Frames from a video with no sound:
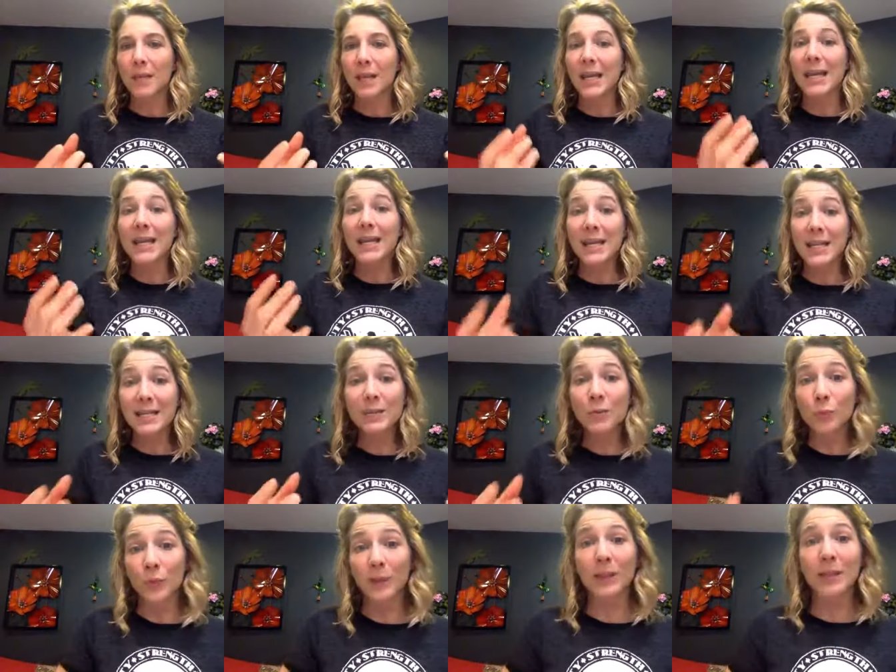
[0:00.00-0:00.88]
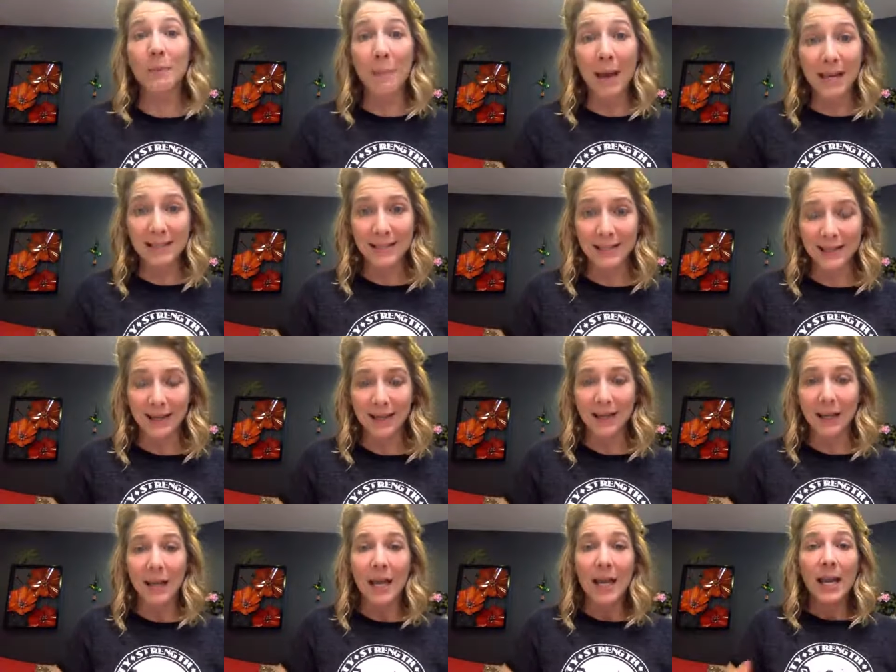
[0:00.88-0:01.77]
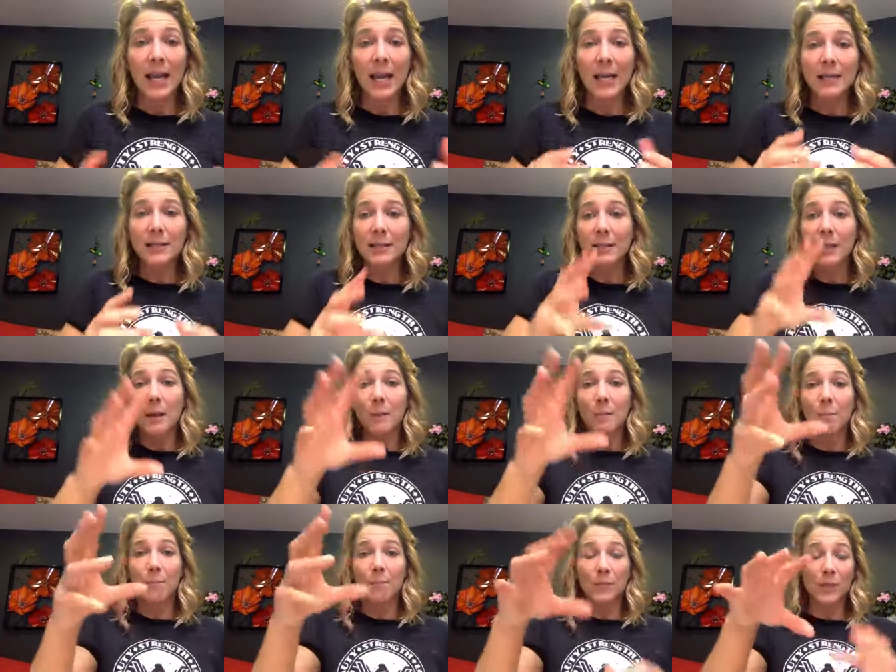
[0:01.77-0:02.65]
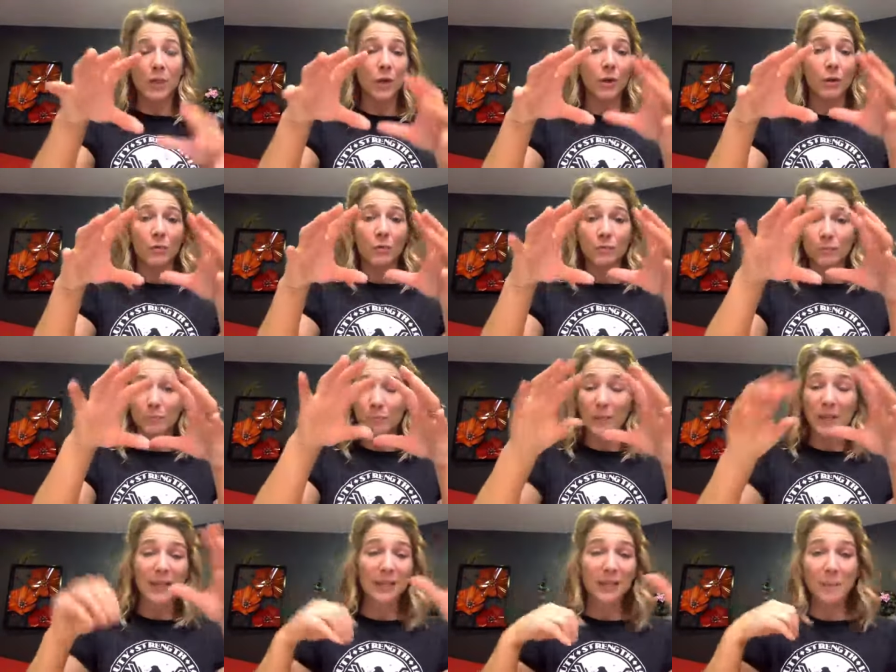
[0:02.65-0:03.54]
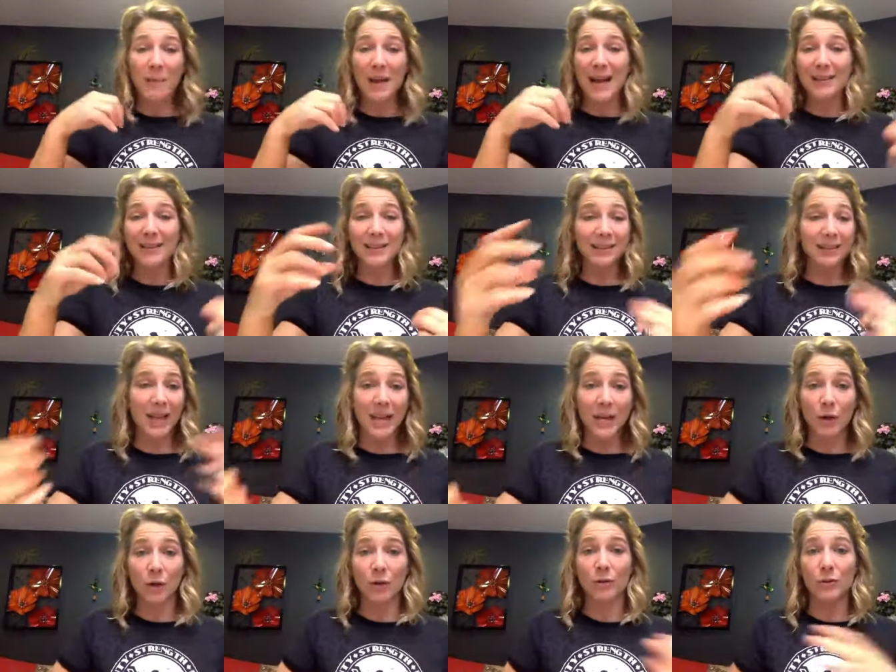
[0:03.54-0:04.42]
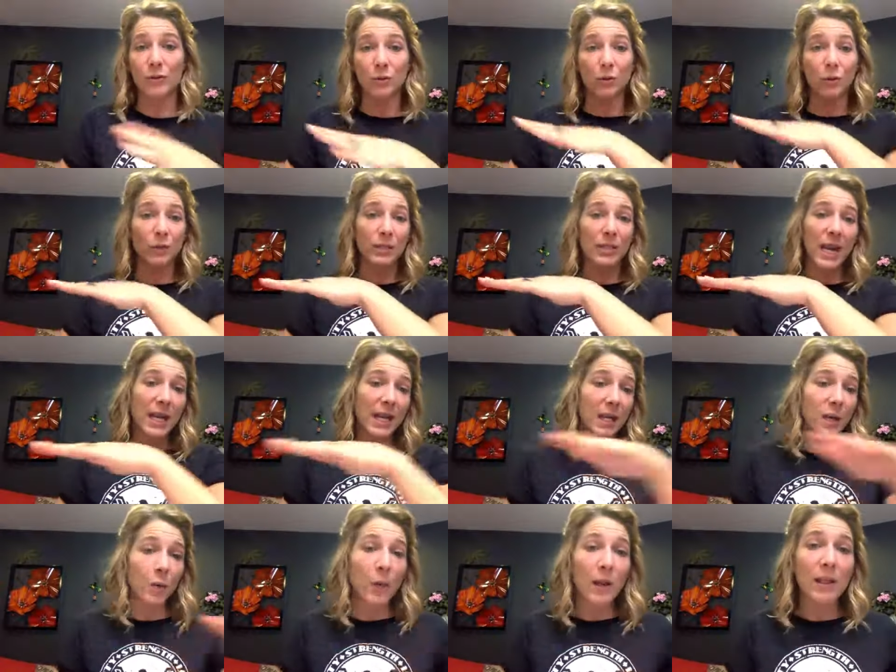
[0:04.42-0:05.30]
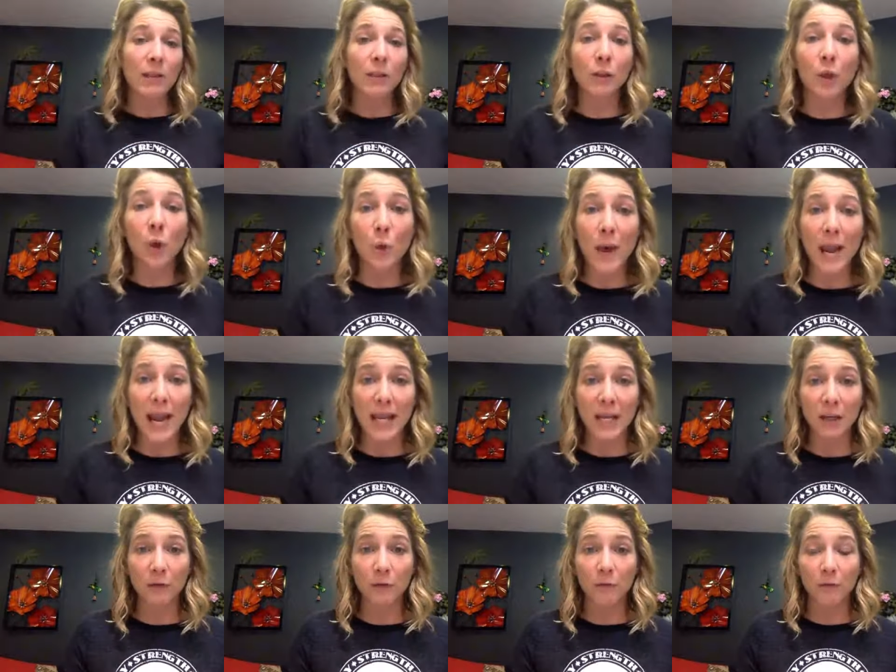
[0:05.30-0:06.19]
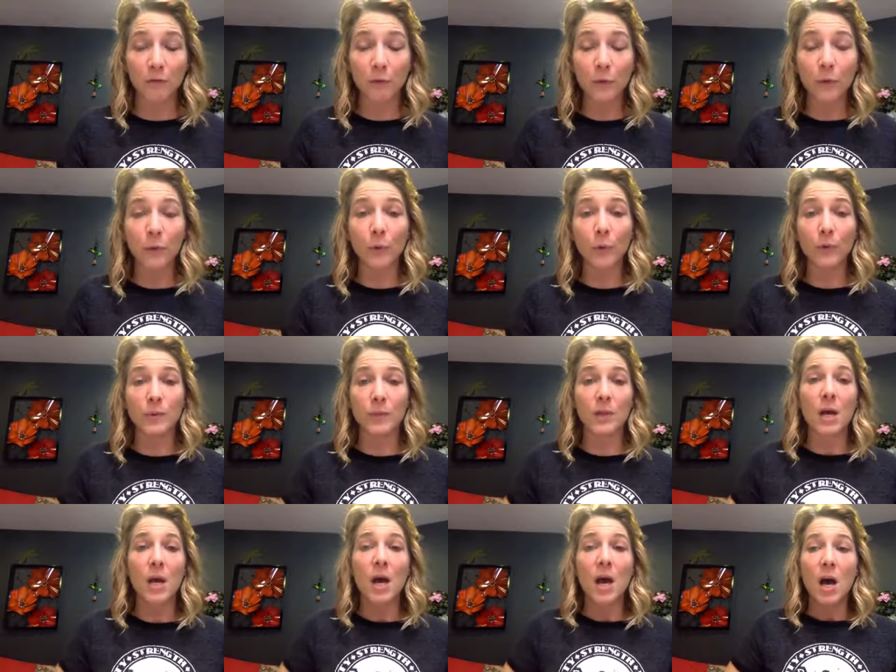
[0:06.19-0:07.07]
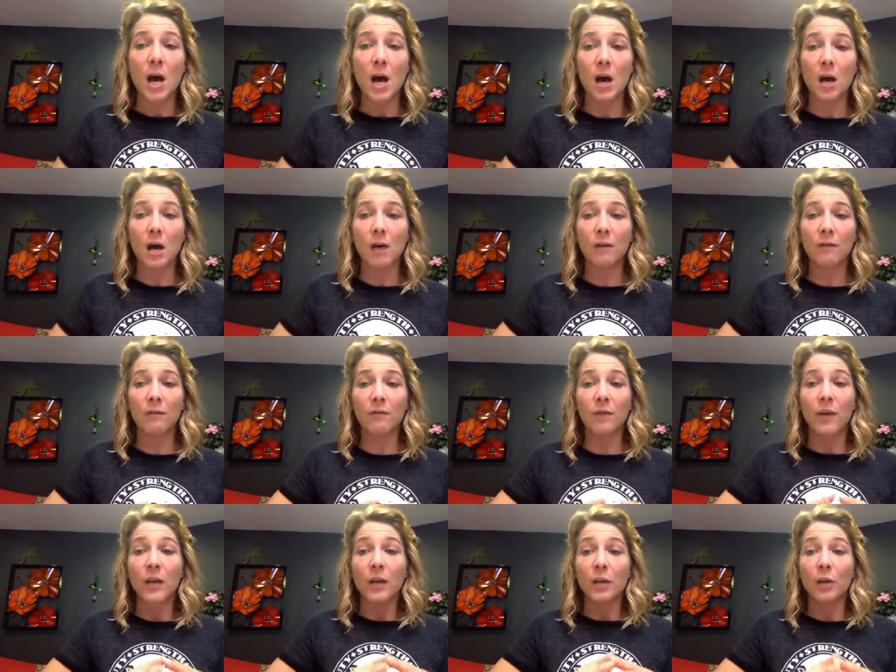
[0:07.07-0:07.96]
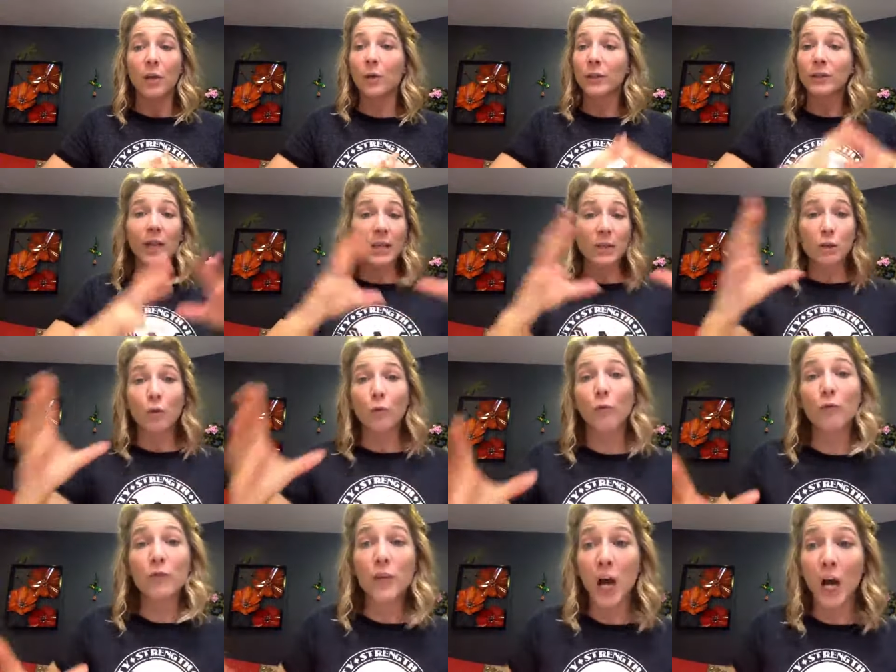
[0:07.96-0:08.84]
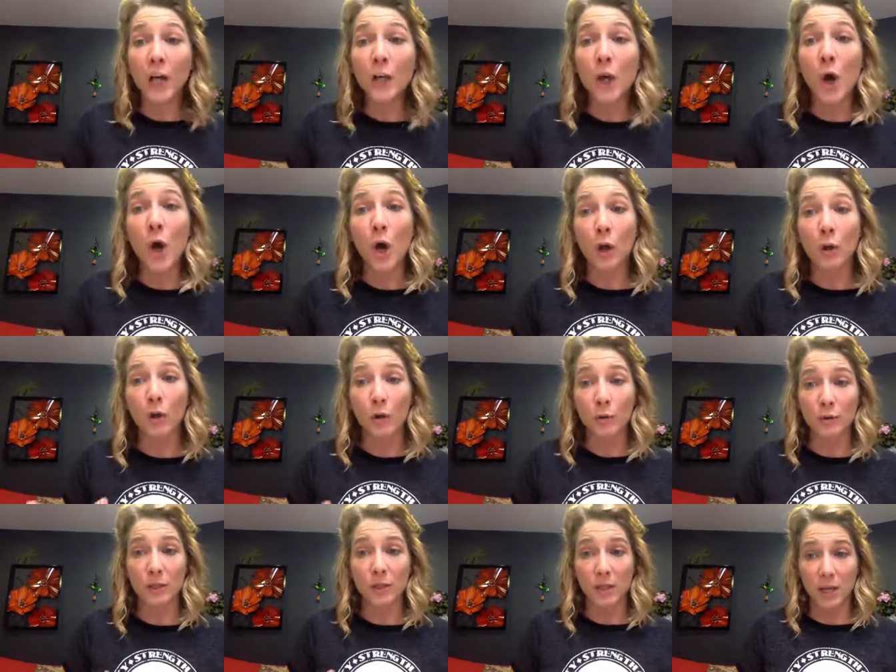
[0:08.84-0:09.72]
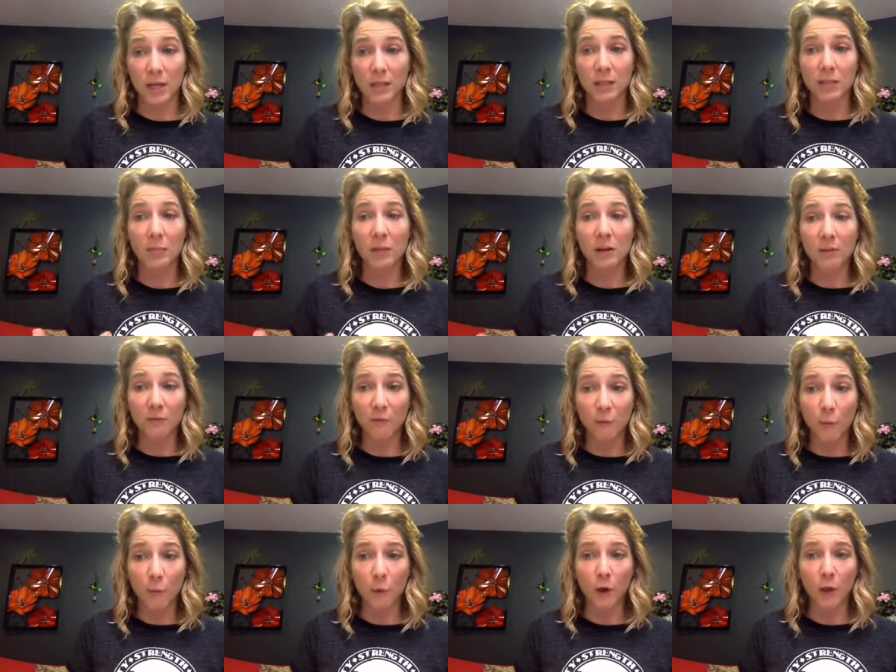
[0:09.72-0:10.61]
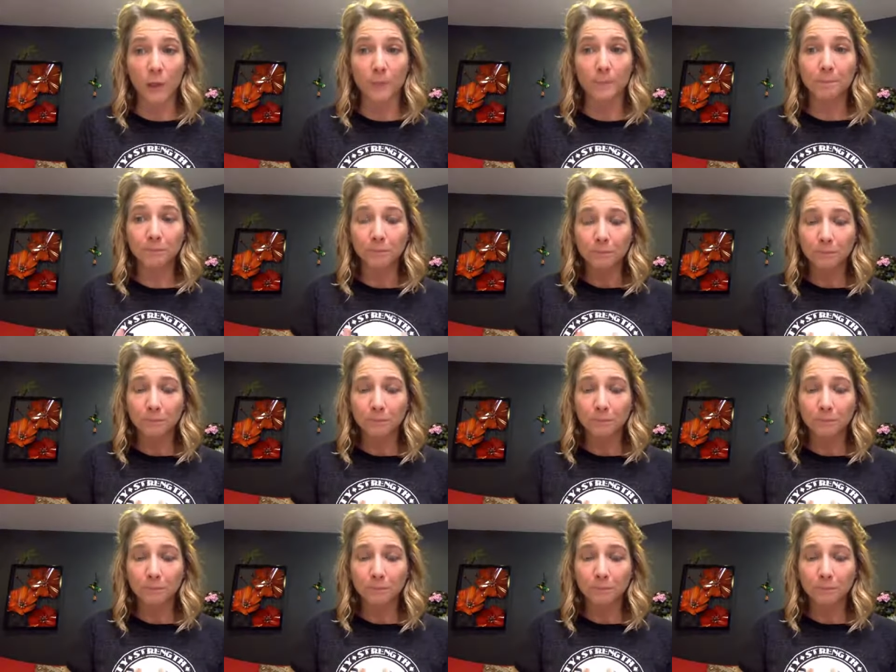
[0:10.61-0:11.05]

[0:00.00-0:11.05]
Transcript: it is really messy. It's, you know, peeling back the layers or taking away the low hanging fruit of, you know, unless you've done all those things before,